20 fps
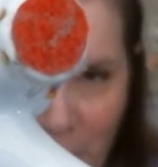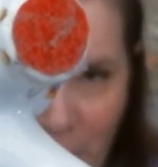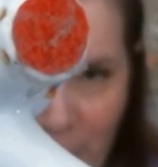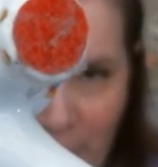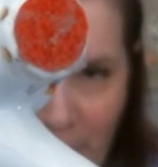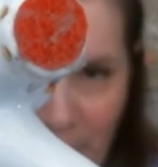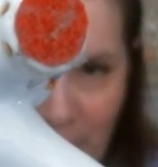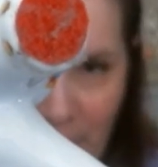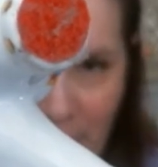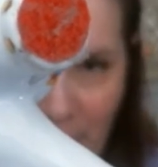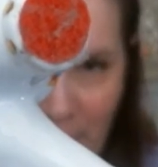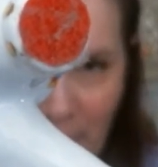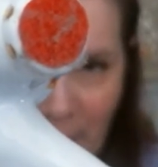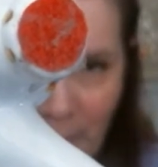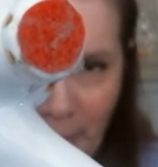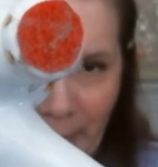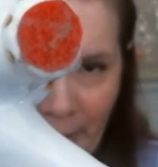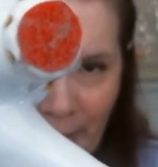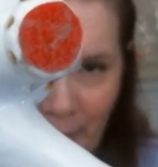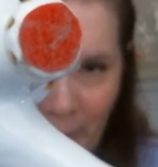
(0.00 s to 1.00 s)
are probably seeing
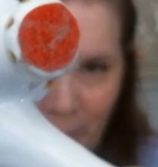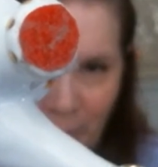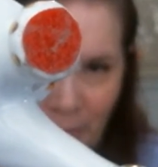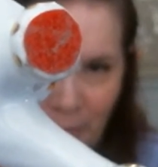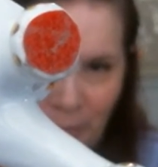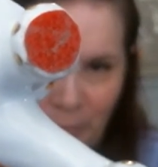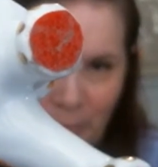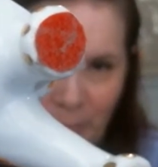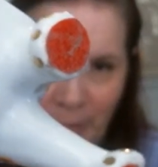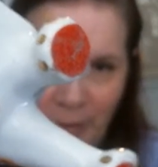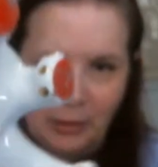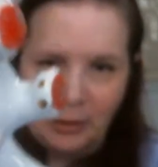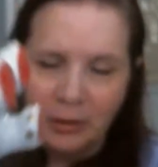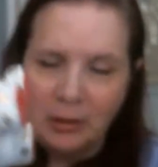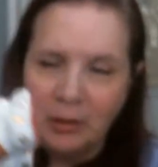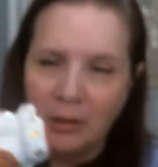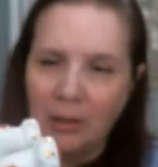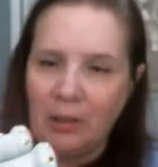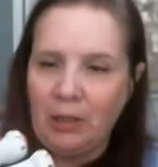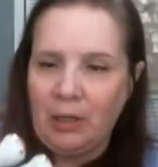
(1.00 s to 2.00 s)
it backwards, but
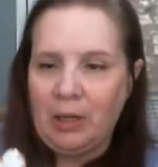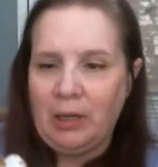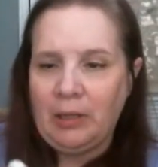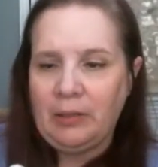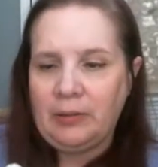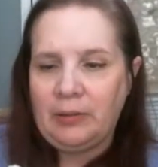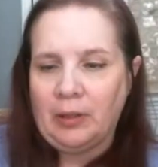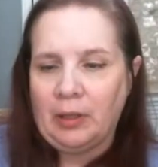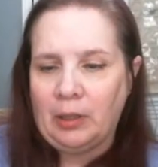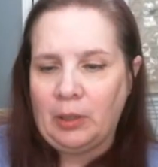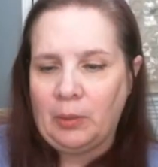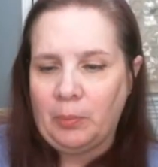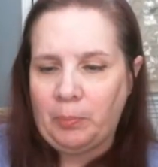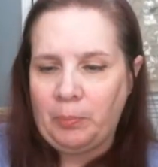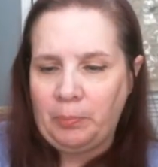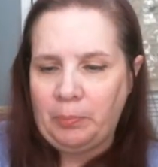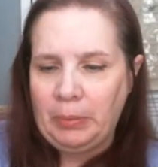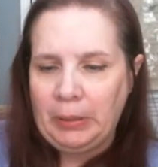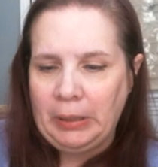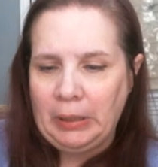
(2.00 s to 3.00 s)
it's like
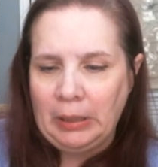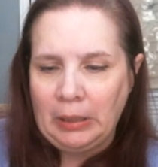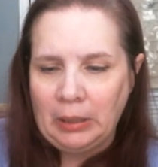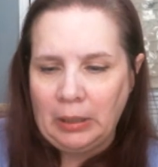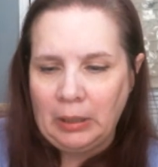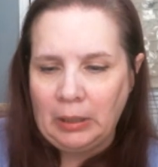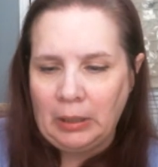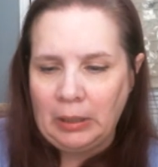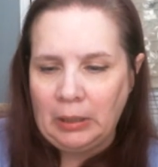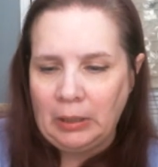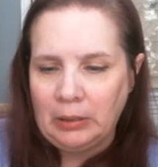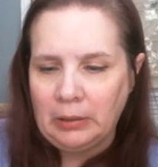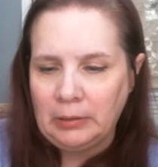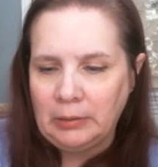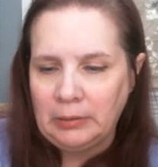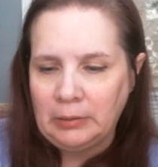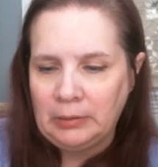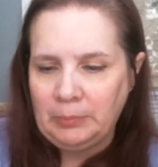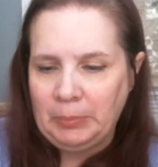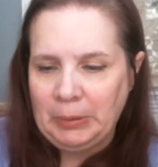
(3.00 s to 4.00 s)
P
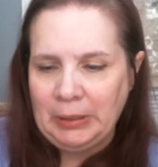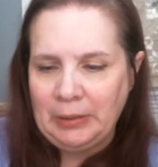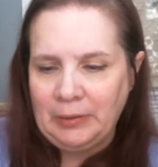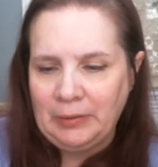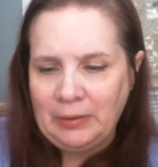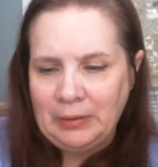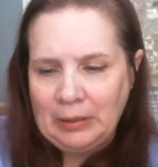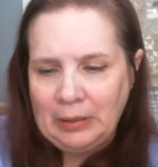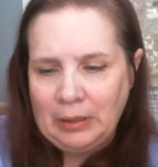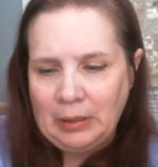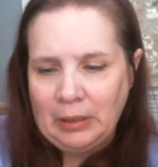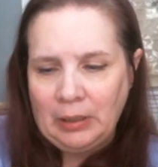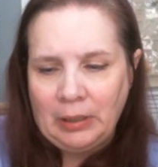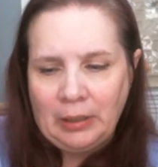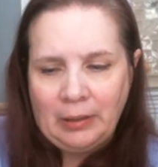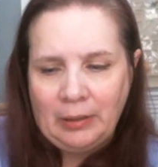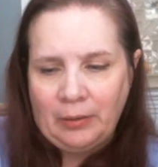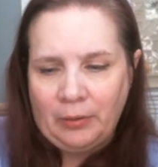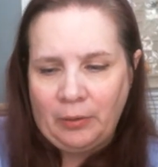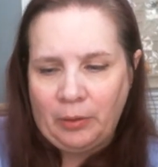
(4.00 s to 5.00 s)

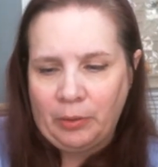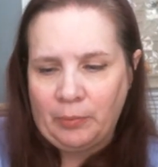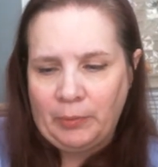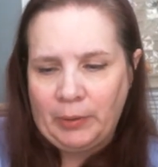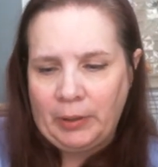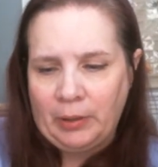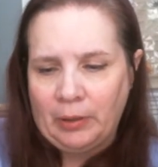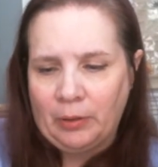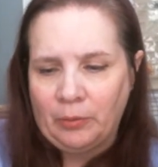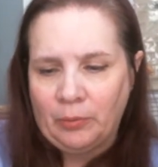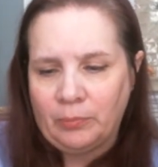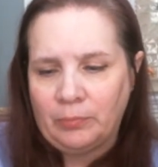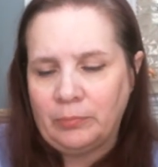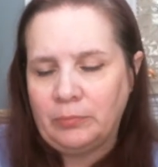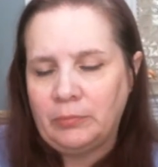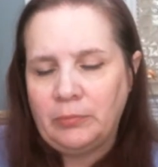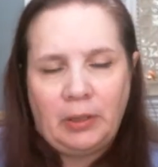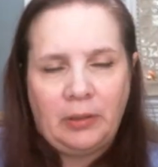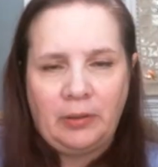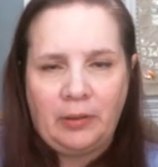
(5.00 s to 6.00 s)
PZE three O. Oh,
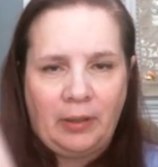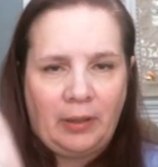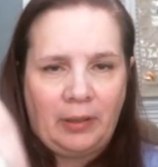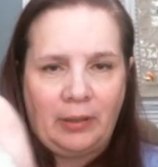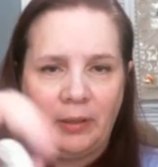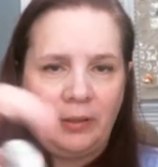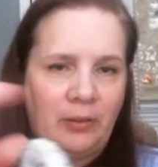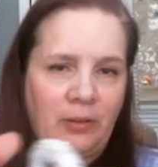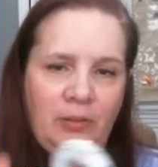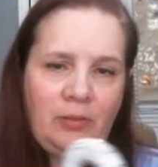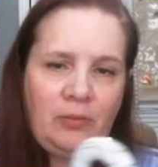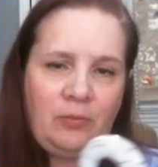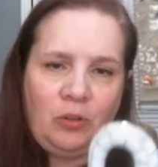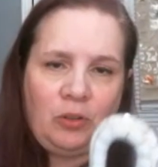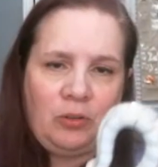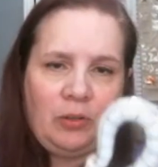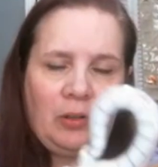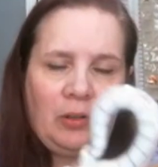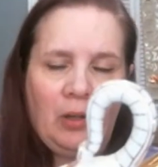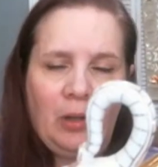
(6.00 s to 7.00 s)
it's like it's
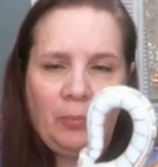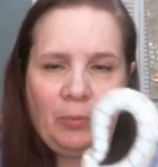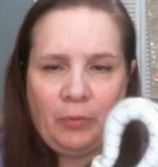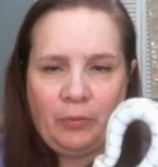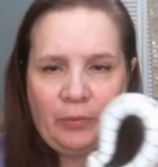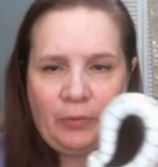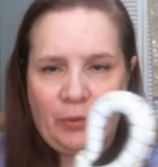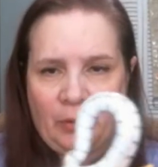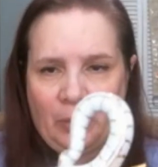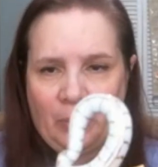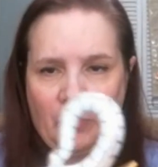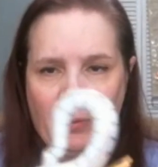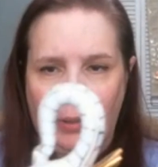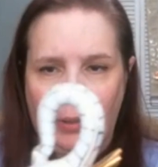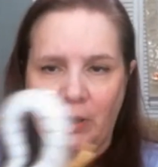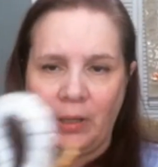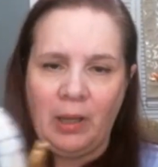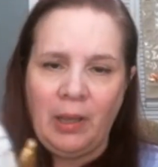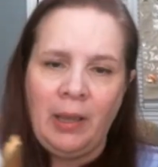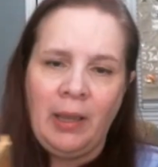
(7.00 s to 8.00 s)
just a number for
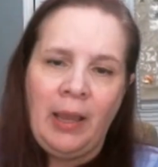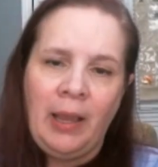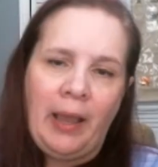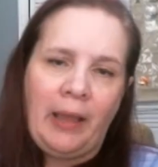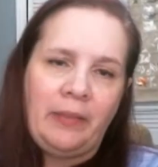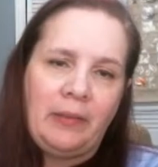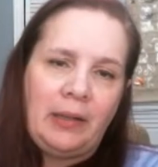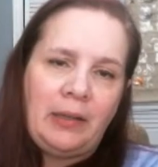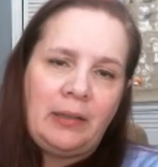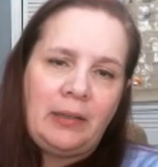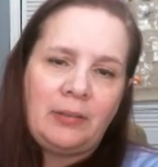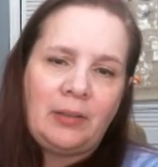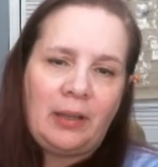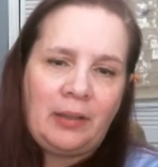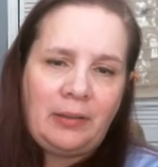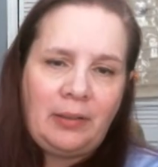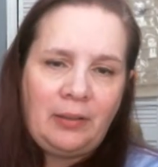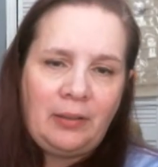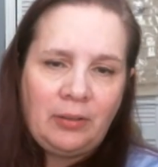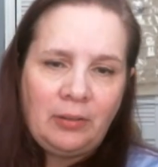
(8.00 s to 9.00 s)
something. And then he's
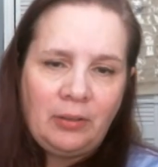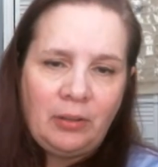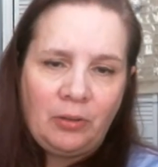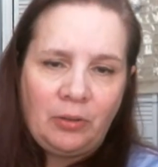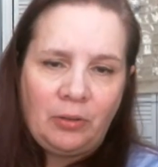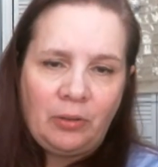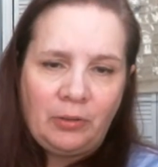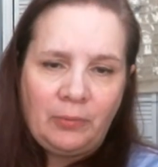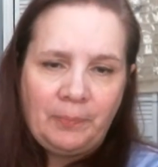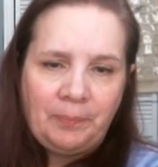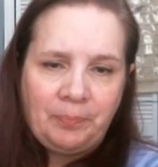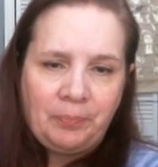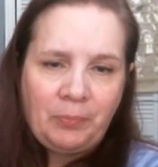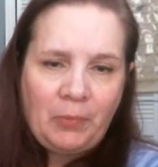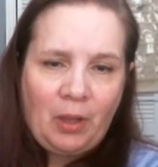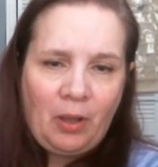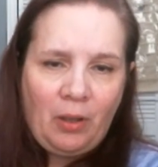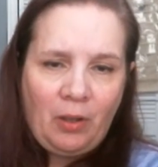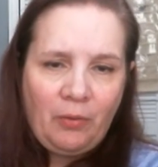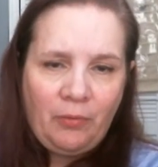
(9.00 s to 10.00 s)
got these little
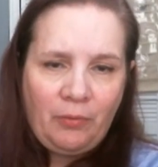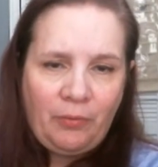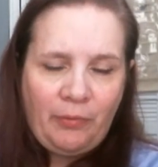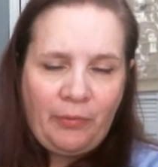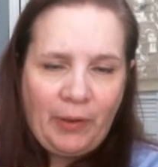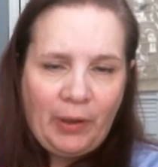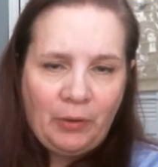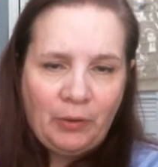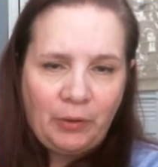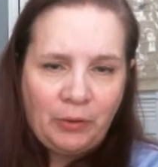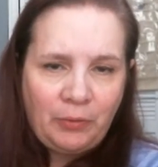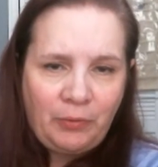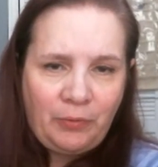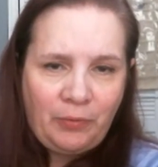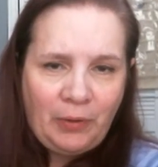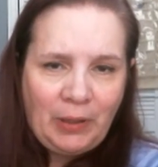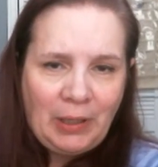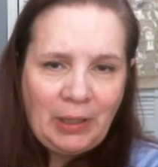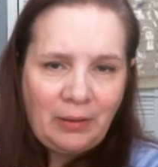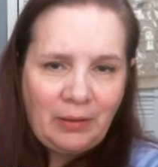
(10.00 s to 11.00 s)
felt
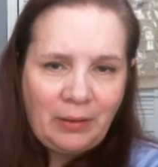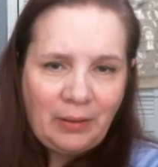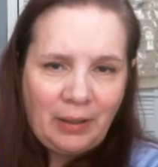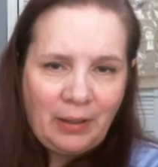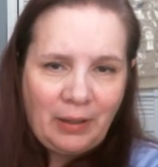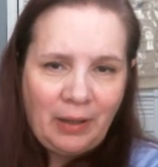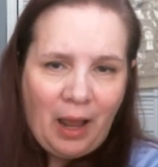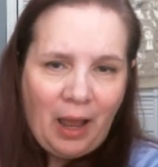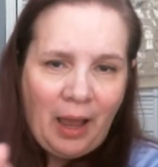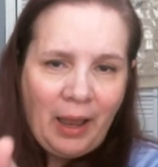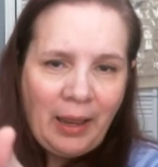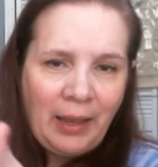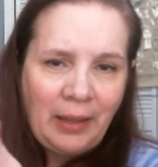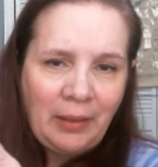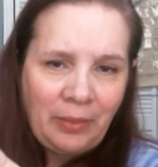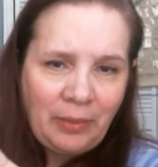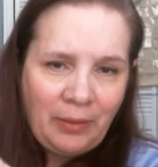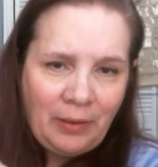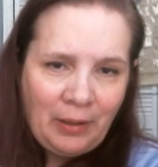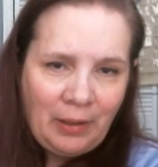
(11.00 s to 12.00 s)
feet that
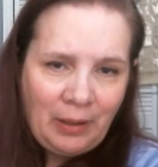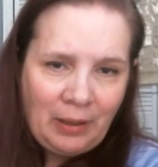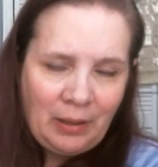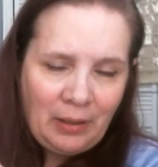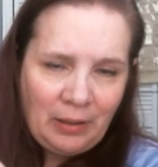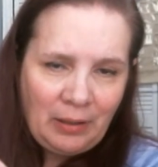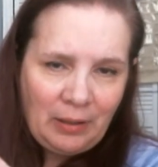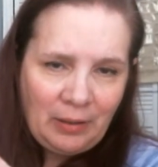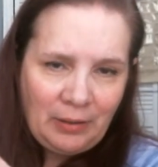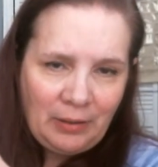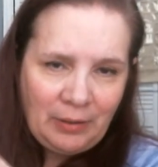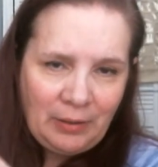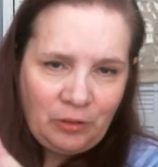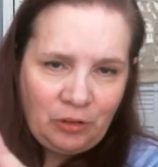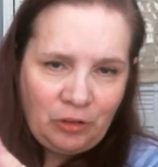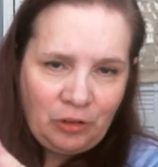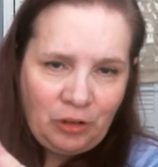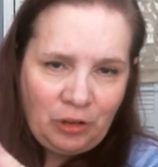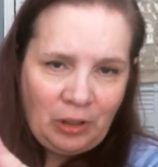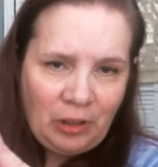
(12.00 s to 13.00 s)
I think
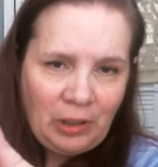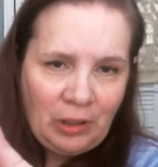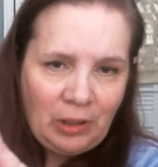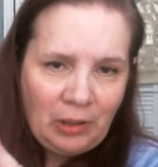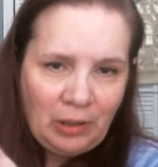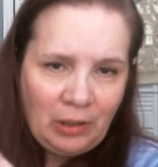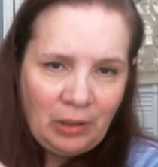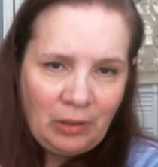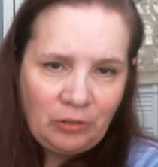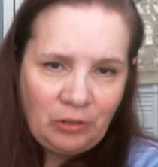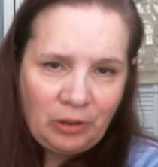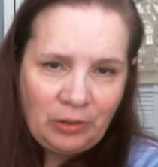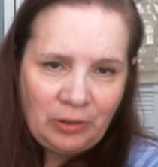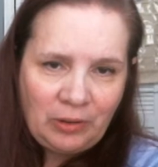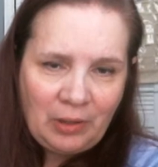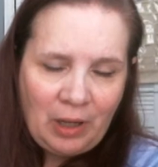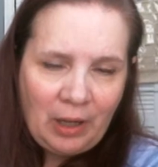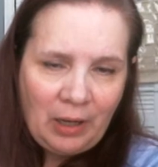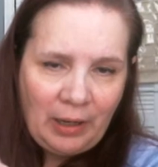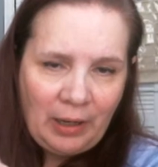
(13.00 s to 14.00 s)
she just
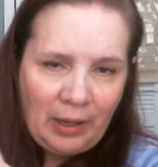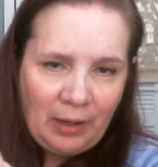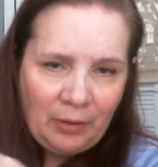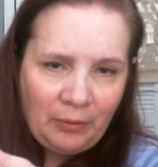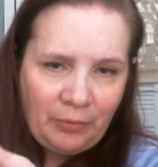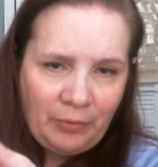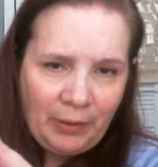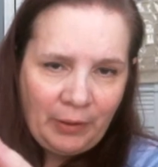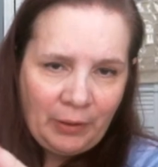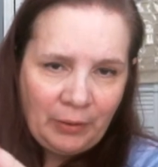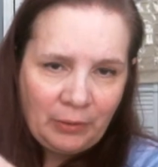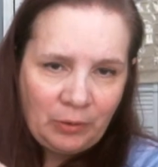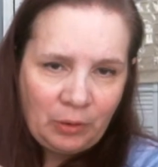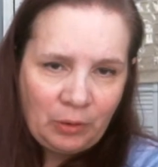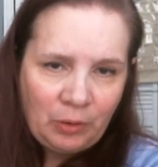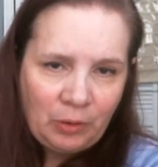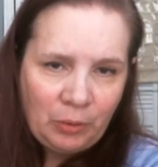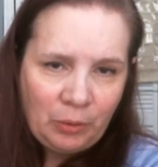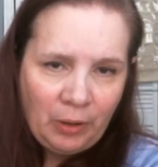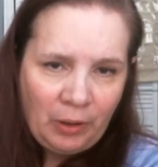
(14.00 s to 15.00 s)
cut out of felt and
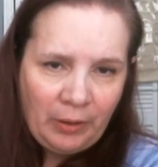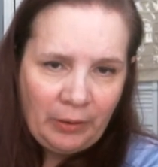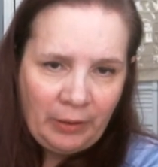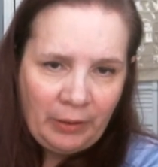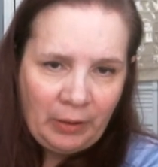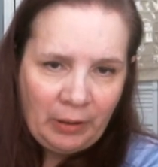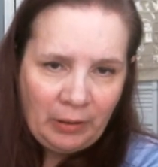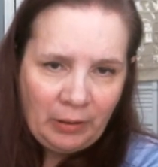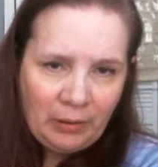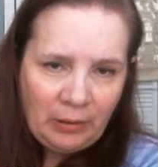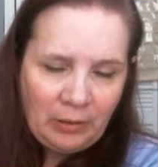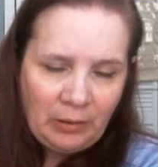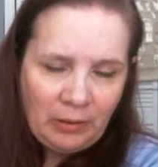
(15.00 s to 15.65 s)
glued on there.